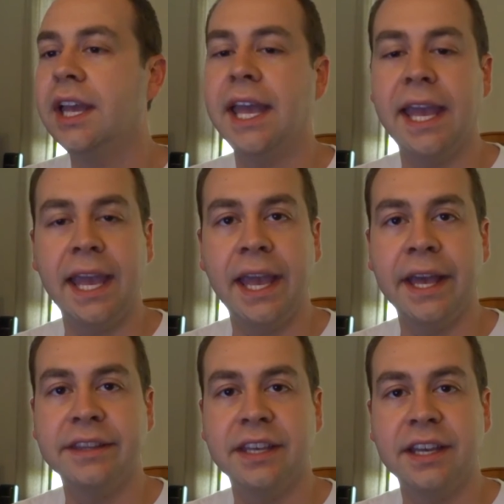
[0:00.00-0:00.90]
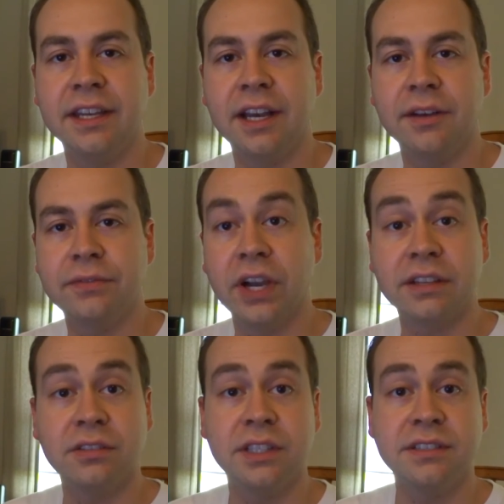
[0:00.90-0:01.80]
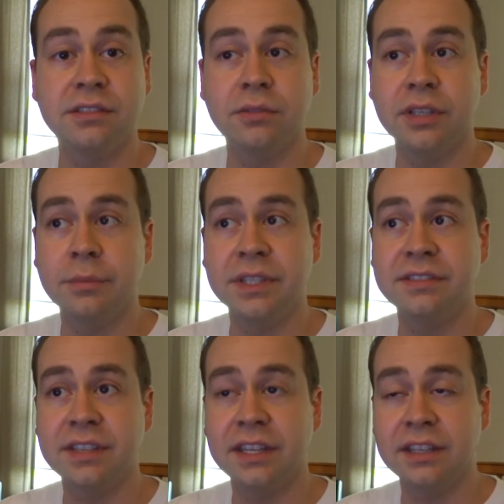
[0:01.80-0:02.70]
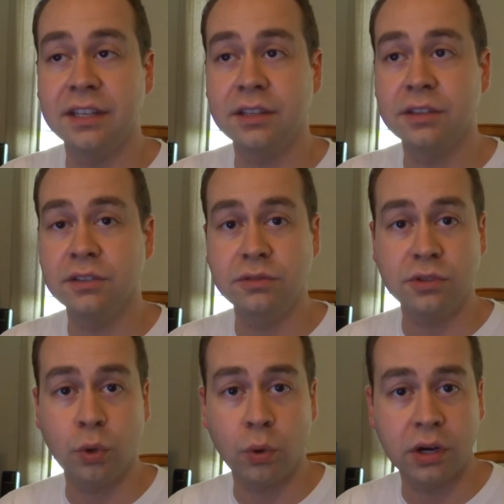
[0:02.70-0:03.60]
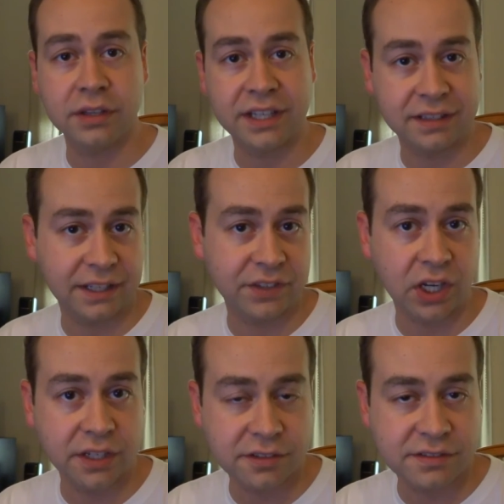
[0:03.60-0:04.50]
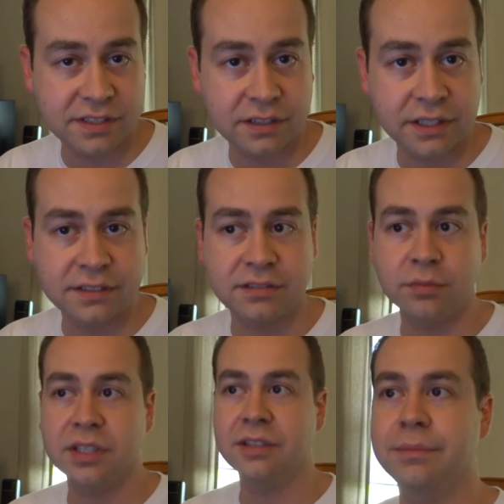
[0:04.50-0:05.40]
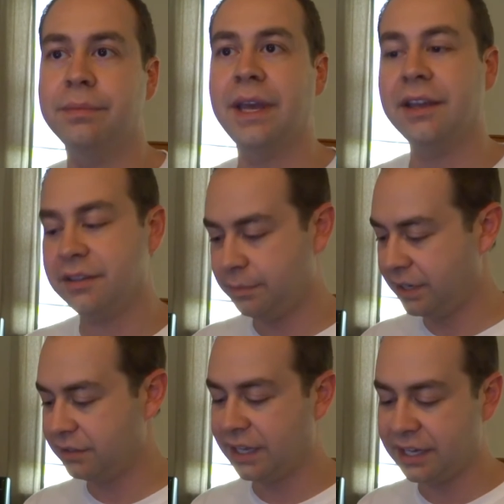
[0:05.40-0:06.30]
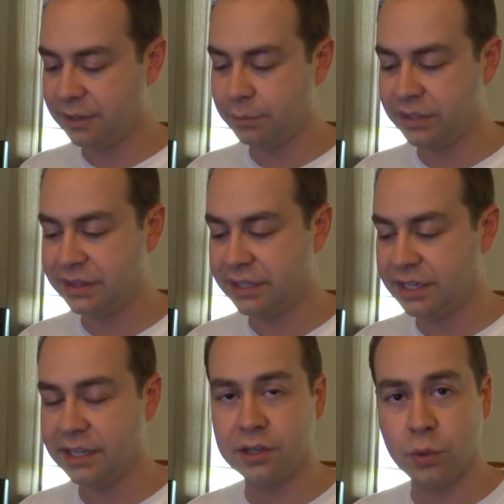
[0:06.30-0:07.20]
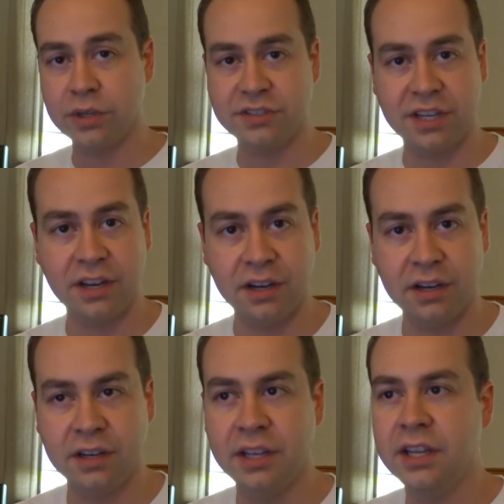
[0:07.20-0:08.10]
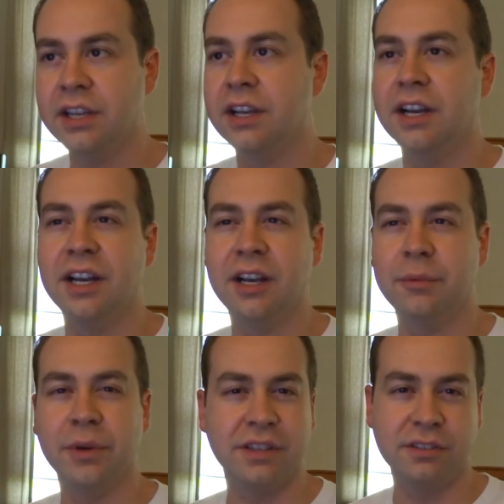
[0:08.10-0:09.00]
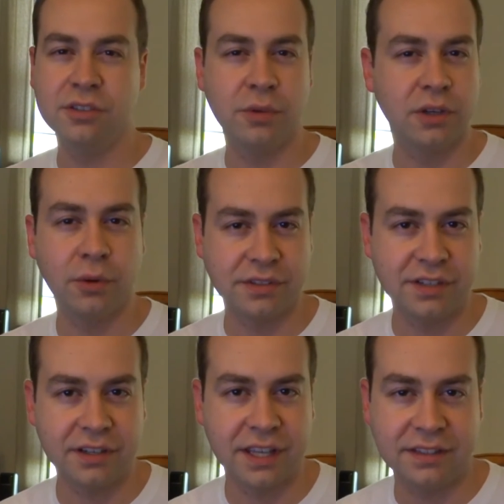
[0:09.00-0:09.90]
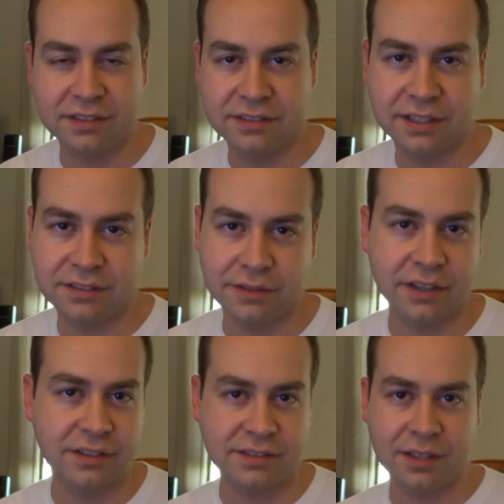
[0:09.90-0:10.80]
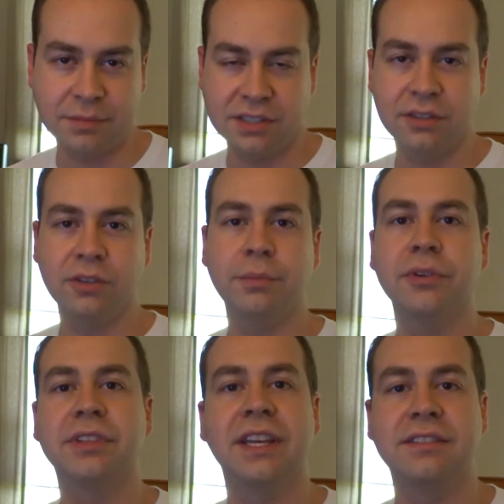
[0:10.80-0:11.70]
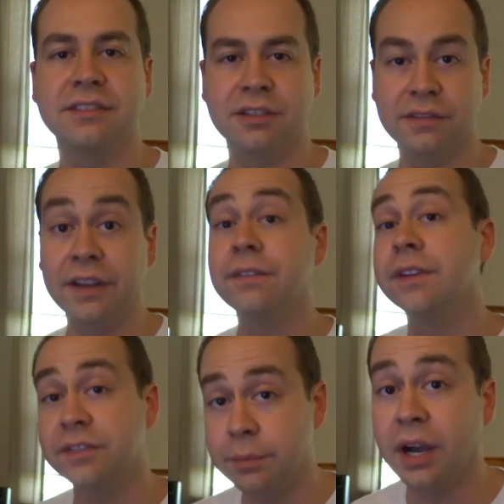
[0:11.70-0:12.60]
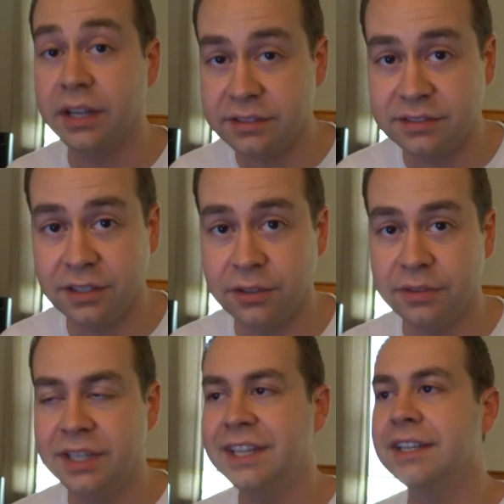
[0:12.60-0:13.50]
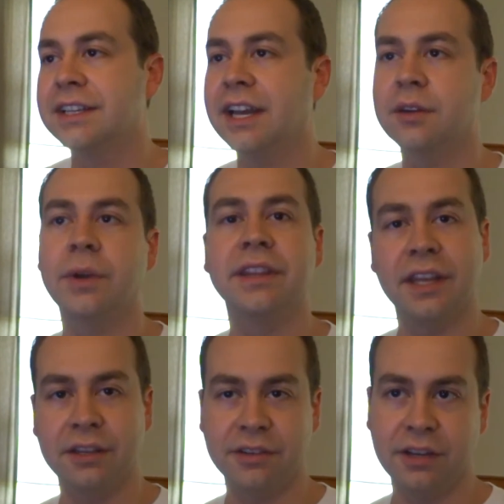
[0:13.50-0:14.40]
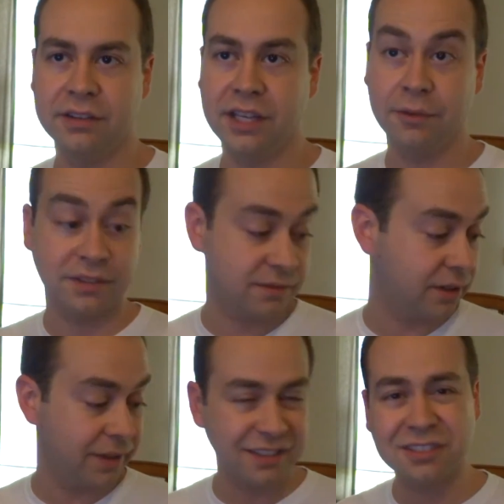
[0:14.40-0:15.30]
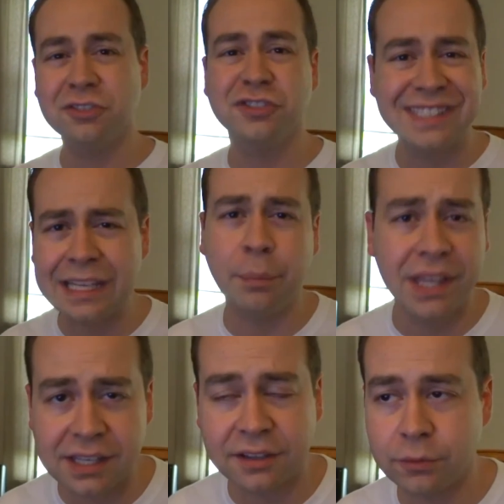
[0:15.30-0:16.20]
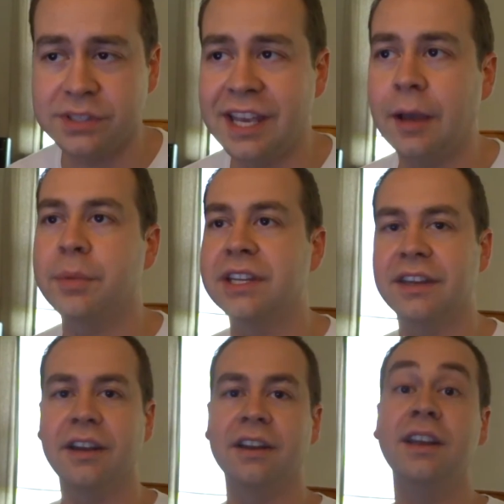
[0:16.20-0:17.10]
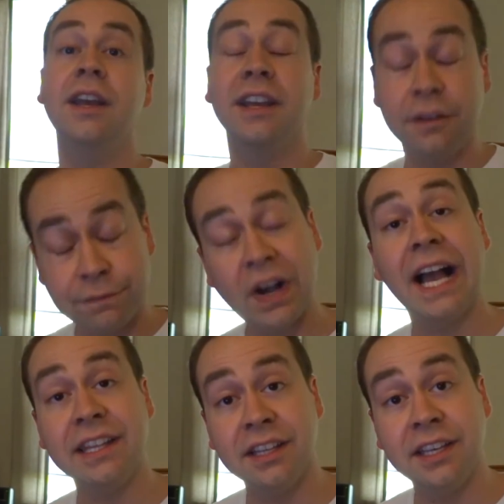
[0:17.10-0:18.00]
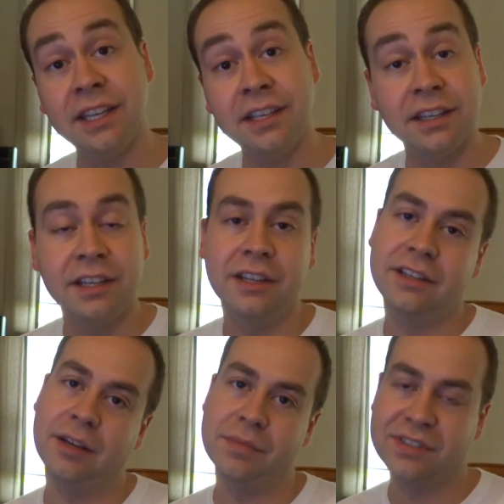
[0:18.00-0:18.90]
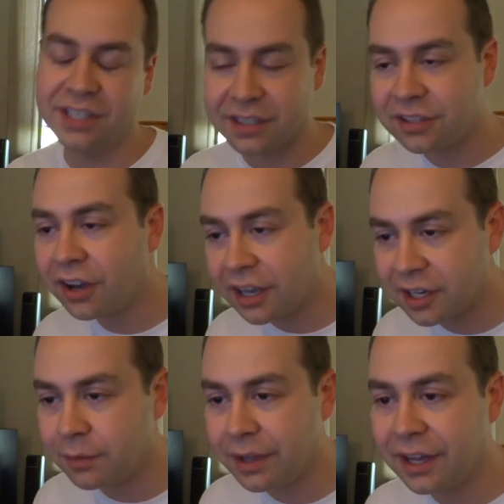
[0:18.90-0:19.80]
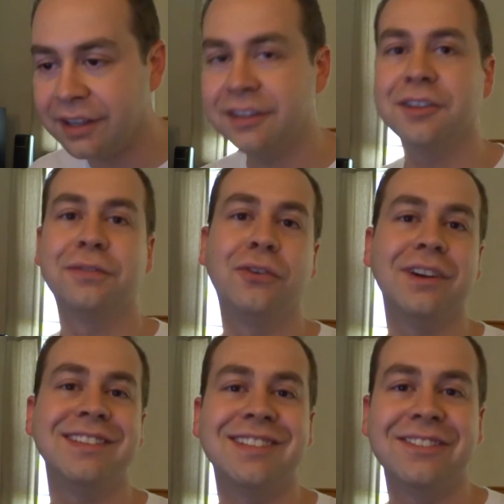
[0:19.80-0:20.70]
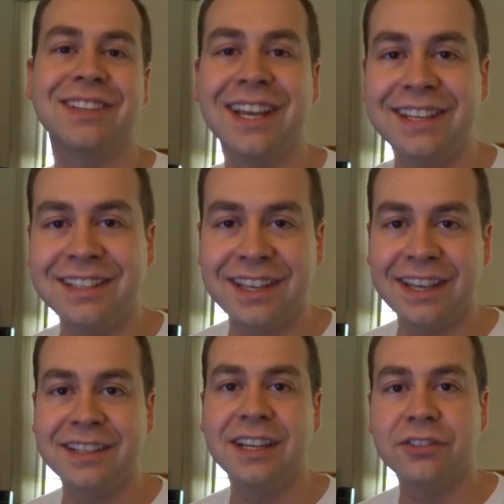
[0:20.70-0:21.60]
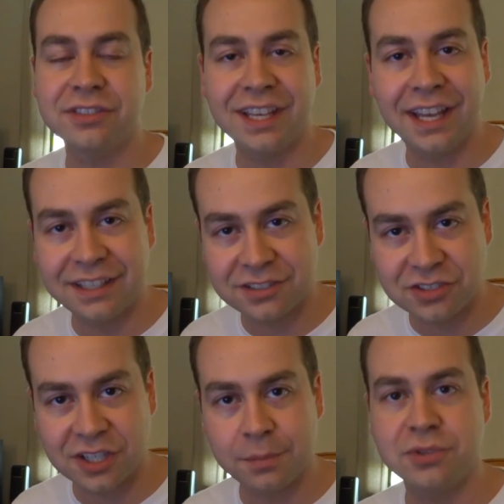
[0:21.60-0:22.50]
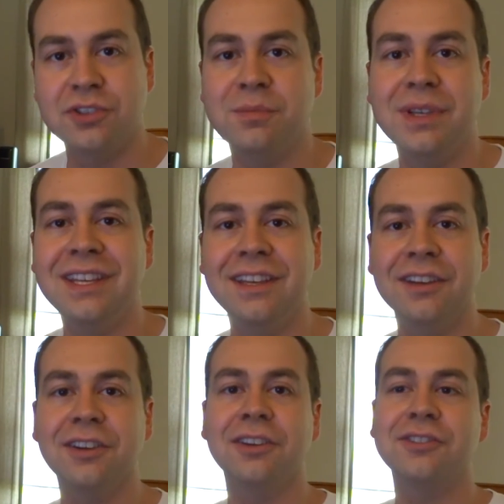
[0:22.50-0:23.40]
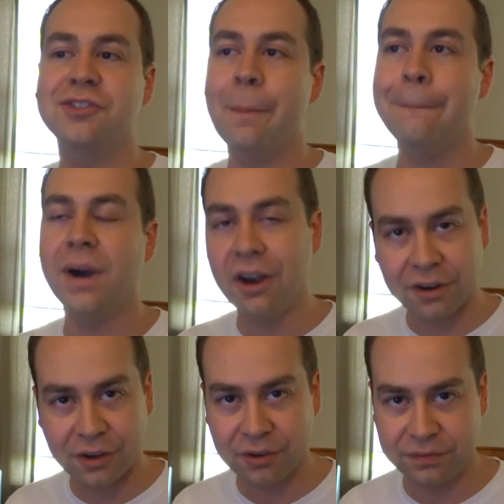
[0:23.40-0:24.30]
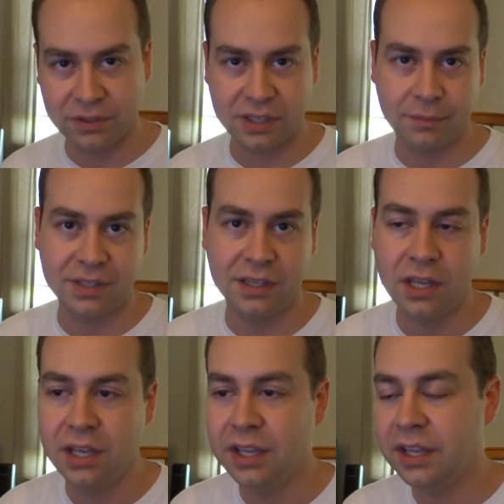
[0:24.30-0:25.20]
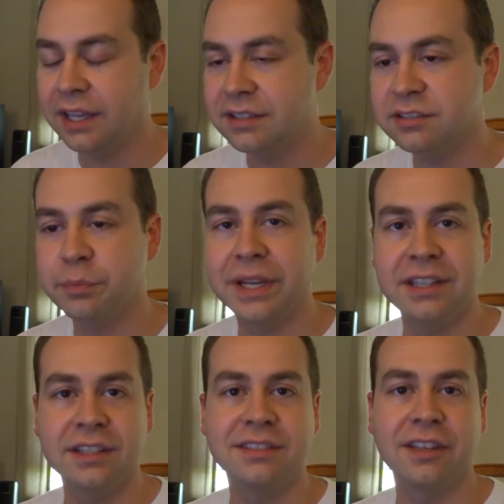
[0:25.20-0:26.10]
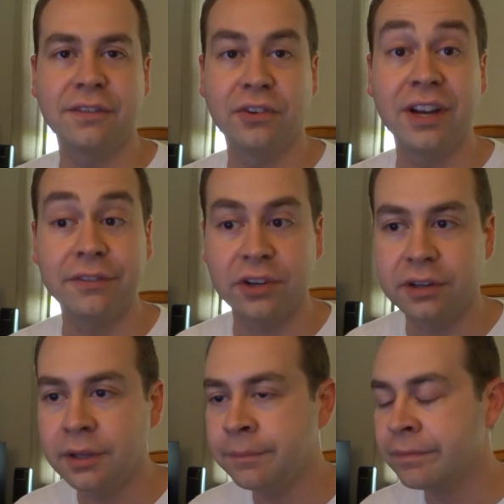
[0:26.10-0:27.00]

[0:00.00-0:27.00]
And then Fractal is going to be sending their new Core, like 1100 series, so I'm to pair that up with a Corsair, one of their newer Corsair cases that's around the same deal. Both cases are around 50 bucks, so kind of went that route on that one. So anyway, there's a little sneak peek of what's happening there. And finally, I'm sick of talking about it, the 4790K Devil's Canyon chip should be here tomorrow. I feel like I've been anticipating this thing forever.